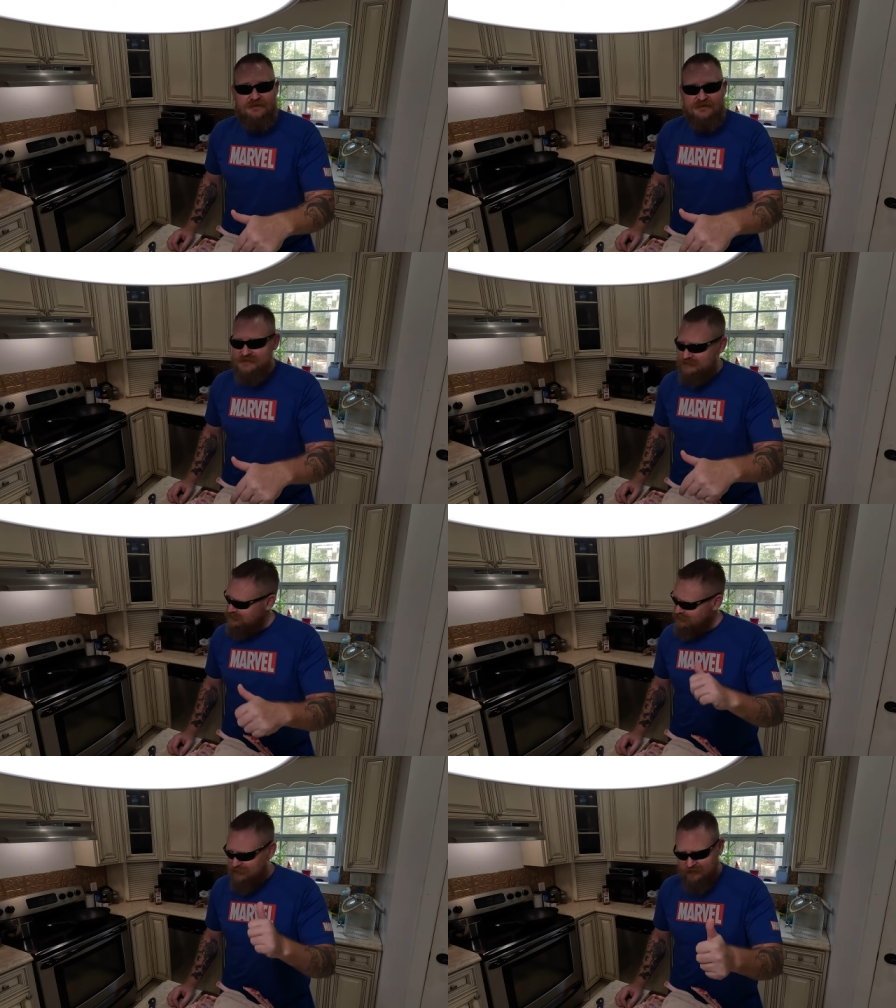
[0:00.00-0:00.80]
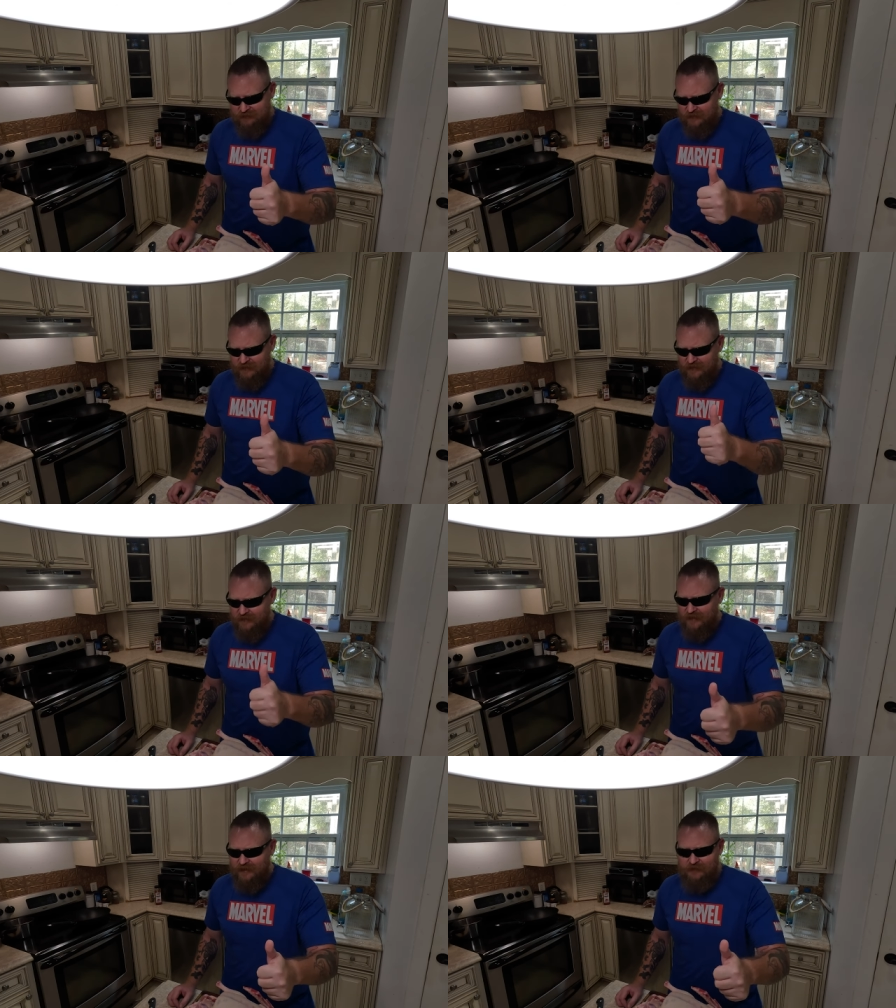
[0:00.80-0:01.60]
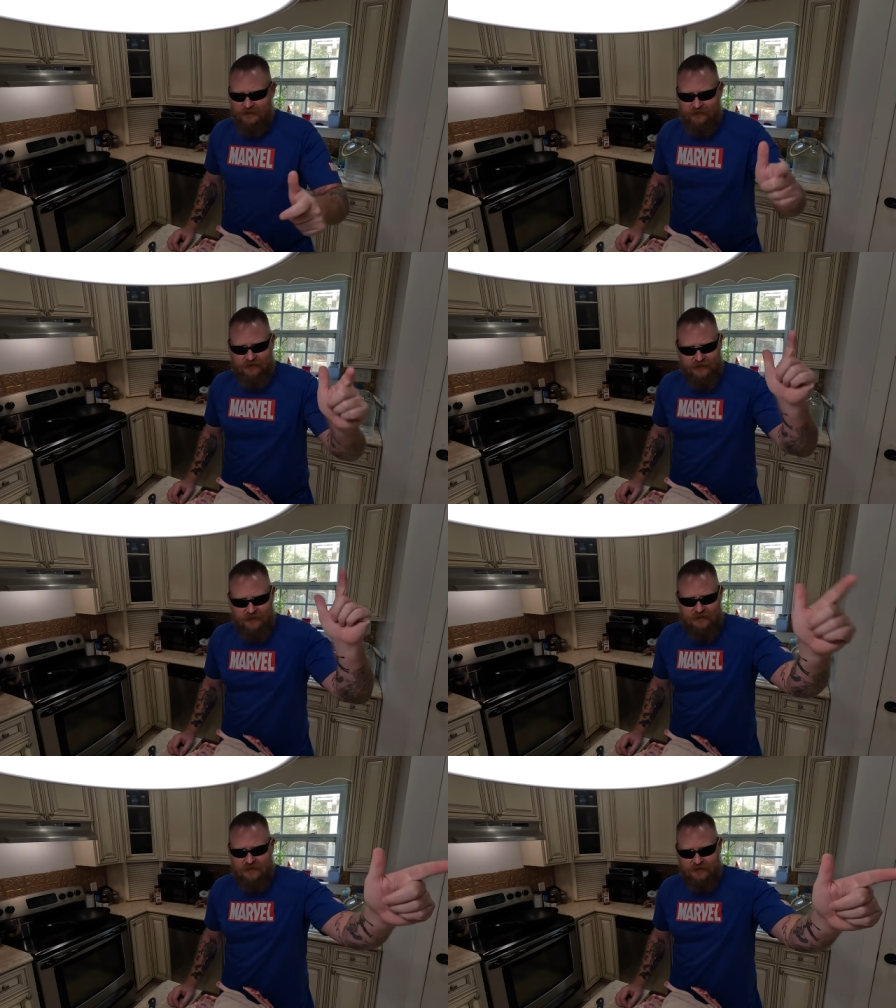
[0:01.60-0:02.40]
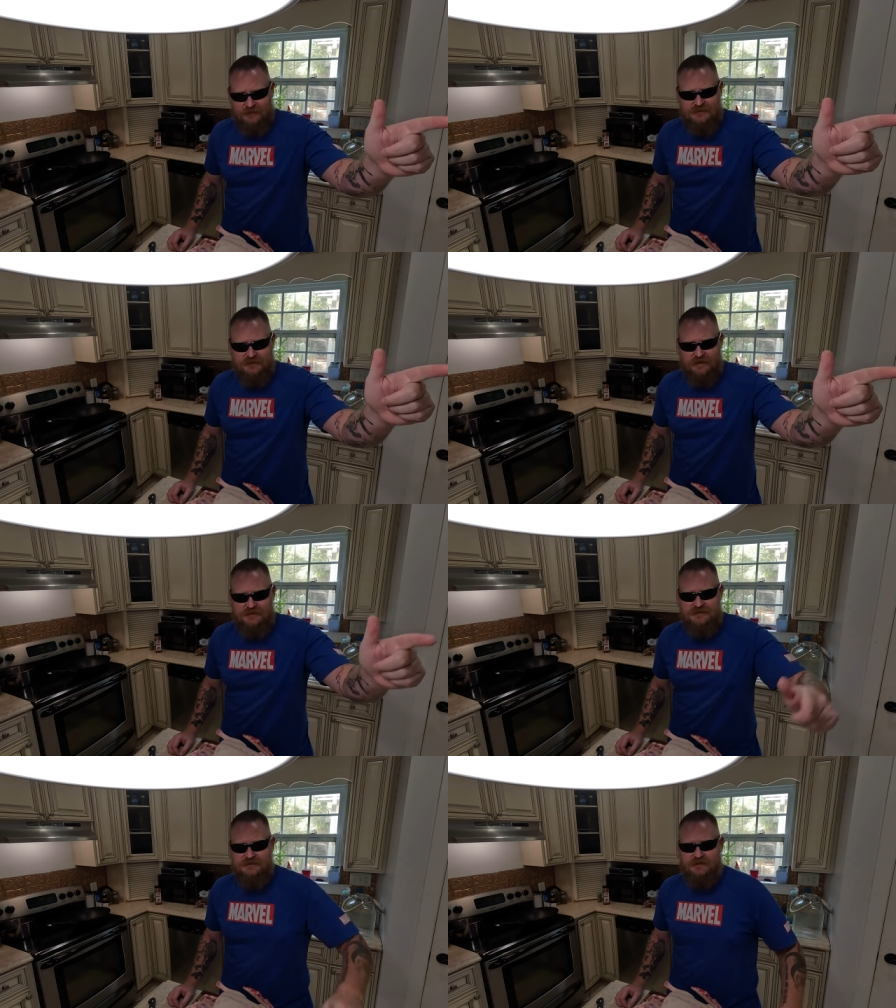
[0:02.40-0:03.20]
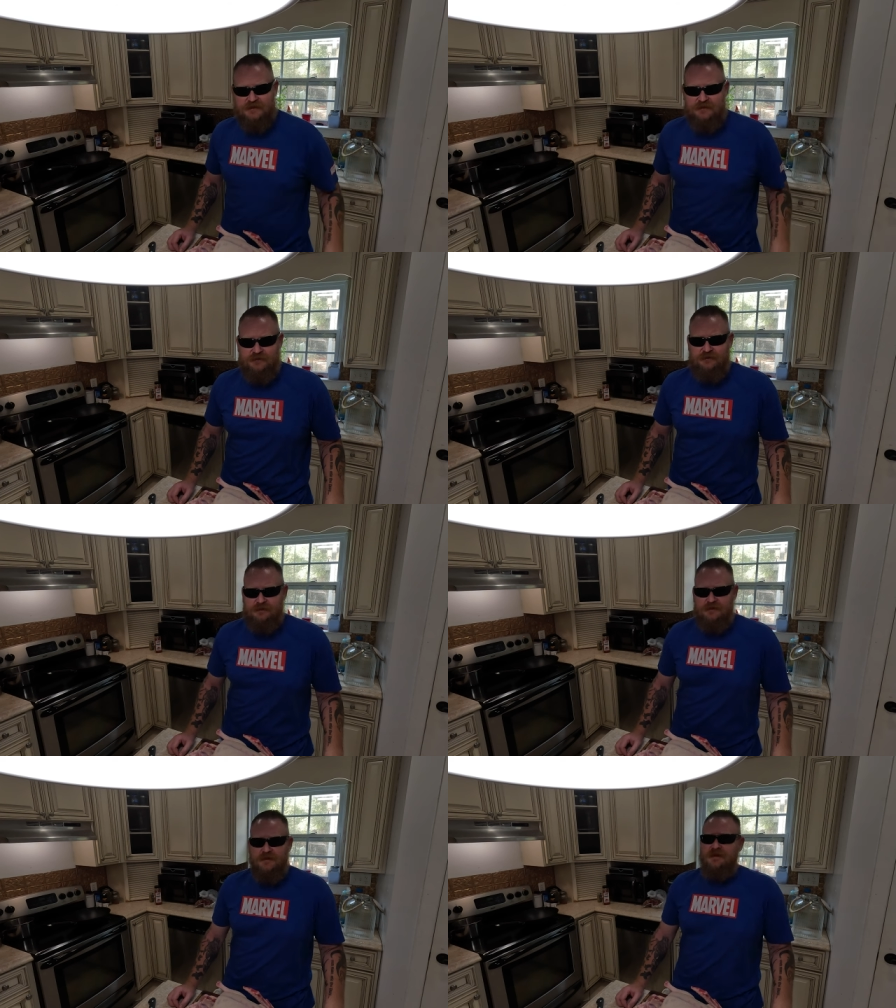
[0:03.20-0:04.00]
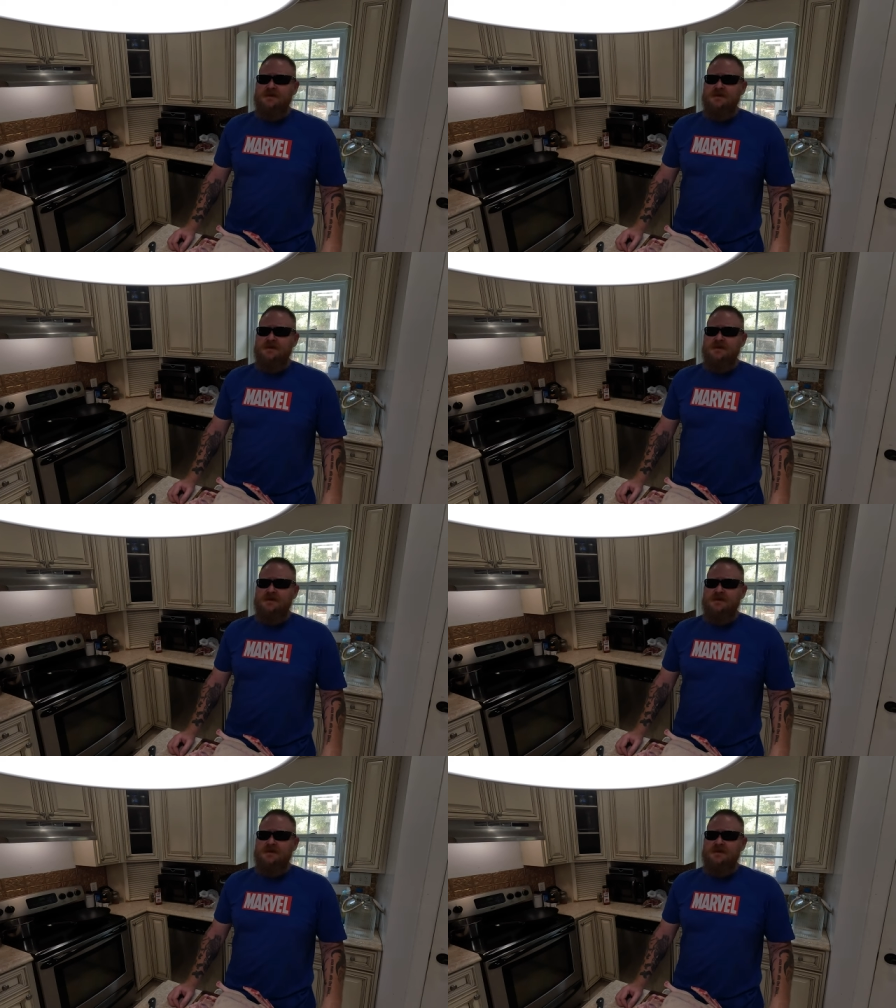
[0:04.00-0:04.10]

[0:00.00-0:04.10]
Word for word: Just, you know, hey man, those glasses are cool.